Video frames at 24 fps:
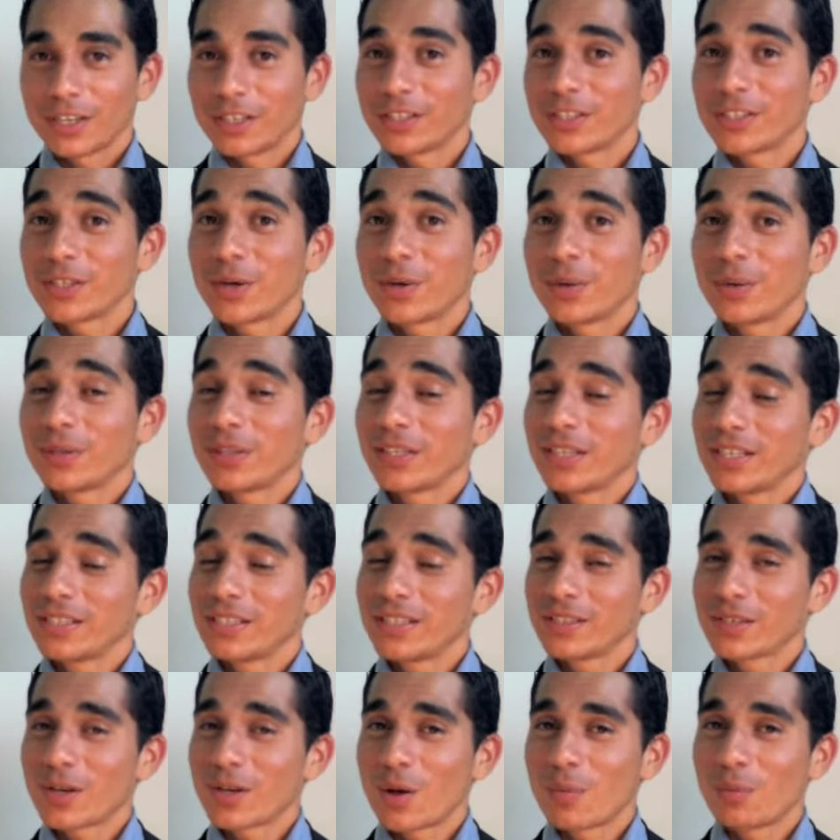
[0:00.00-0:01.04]
So this
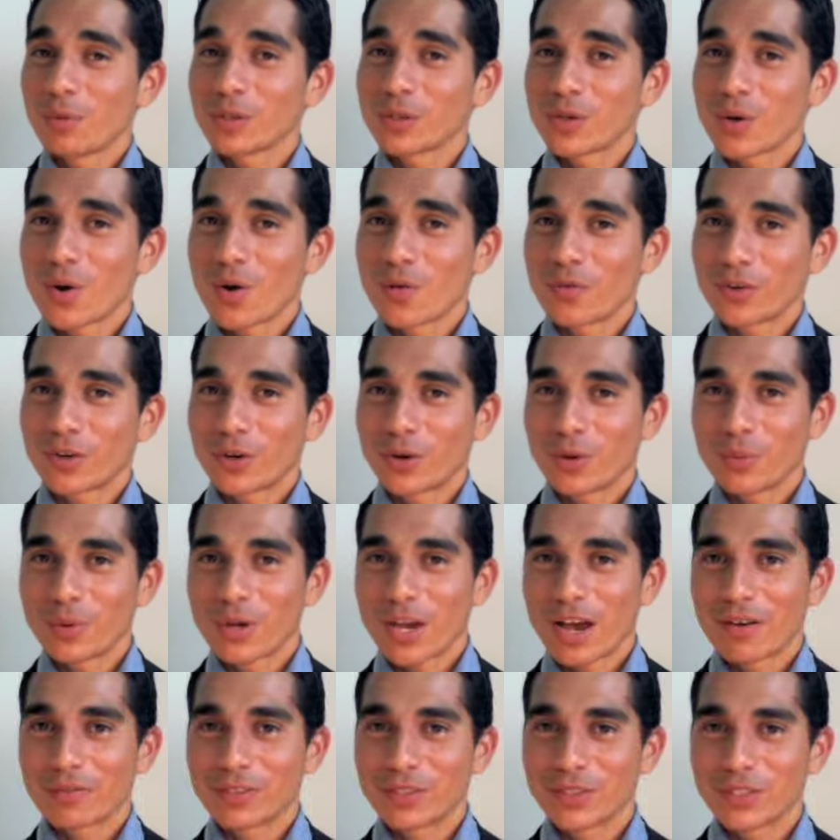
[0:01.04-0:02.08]
is almost over. All we
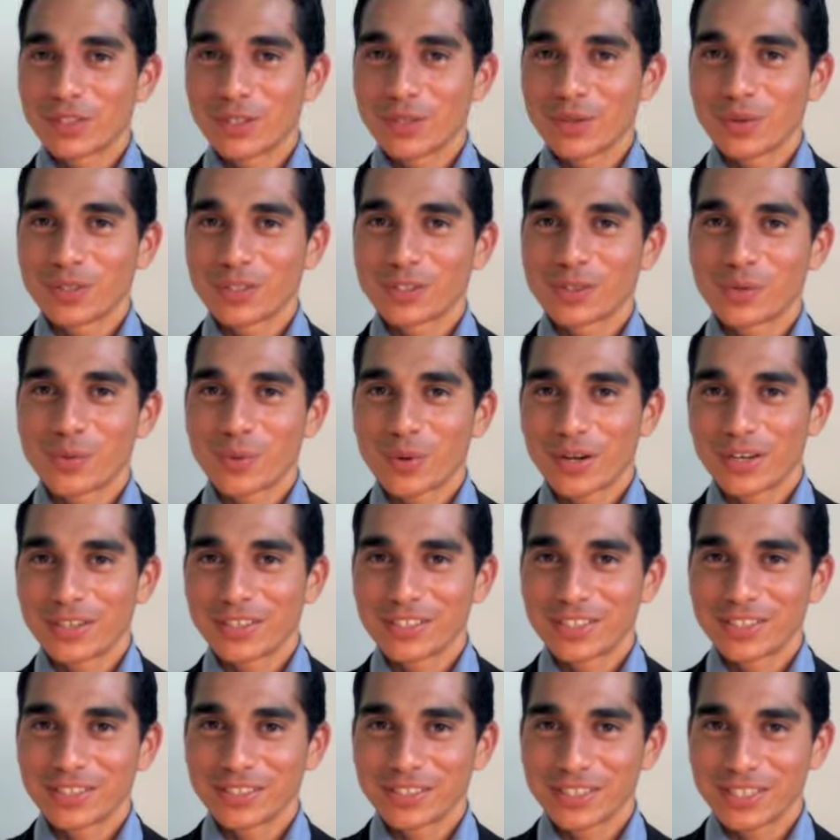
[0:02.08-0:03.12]
have to do is to wait
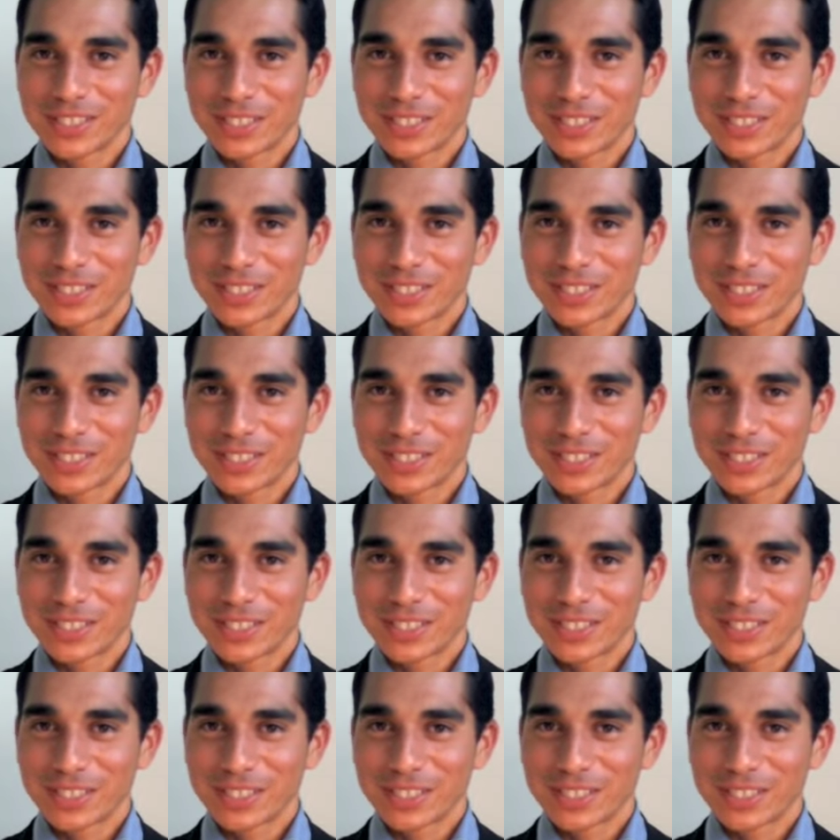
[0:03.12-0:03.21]
until the